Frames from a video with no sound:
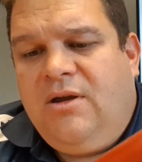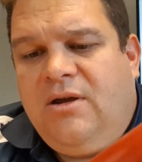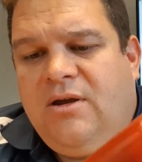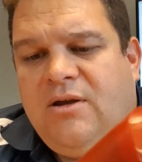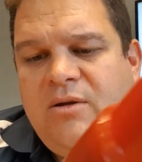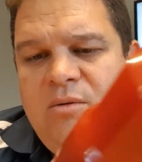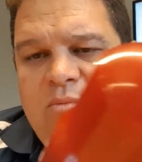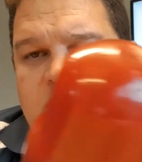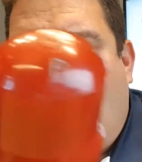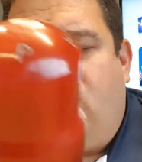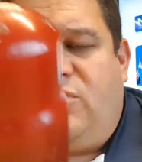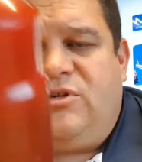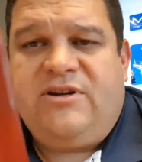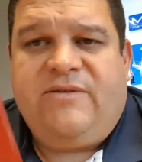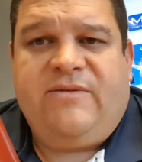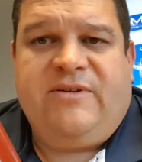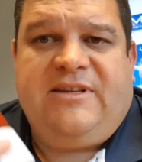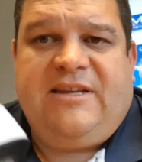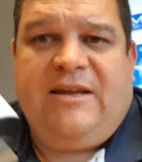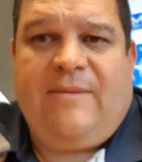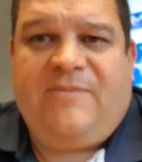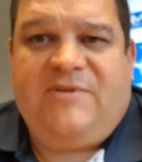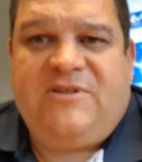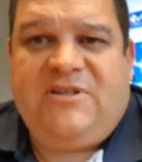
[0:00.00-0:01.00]
important to have
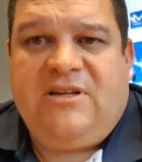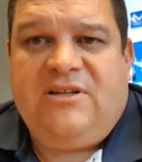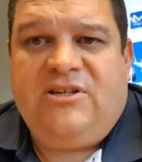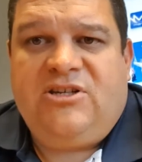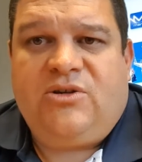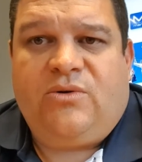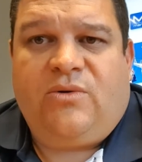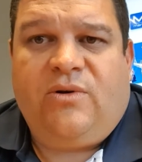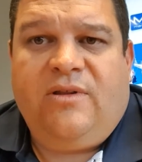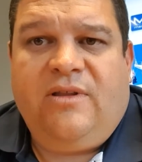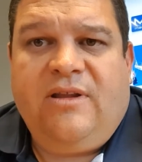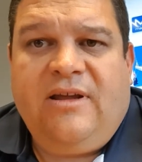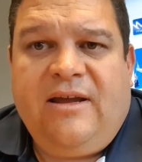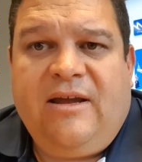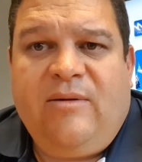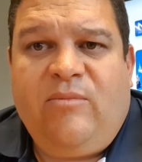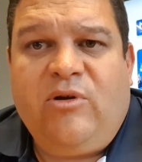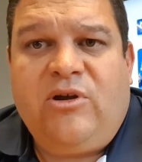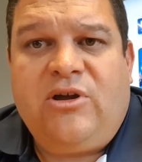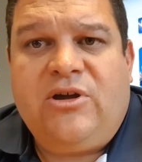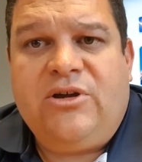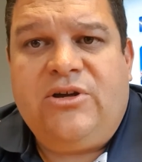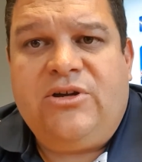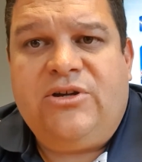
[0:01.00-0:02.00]
a depth sensor in there
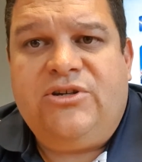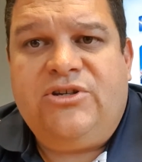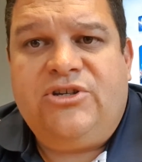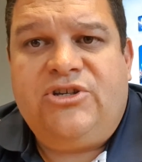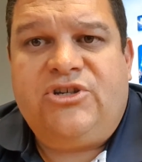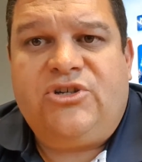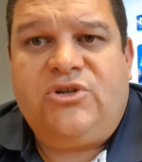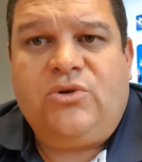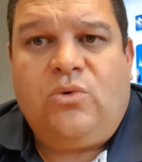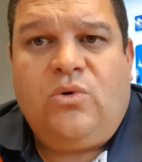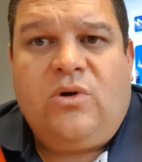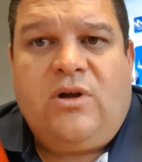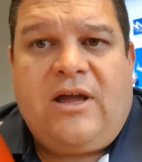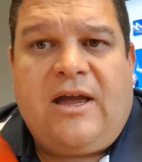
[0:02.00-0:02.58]
because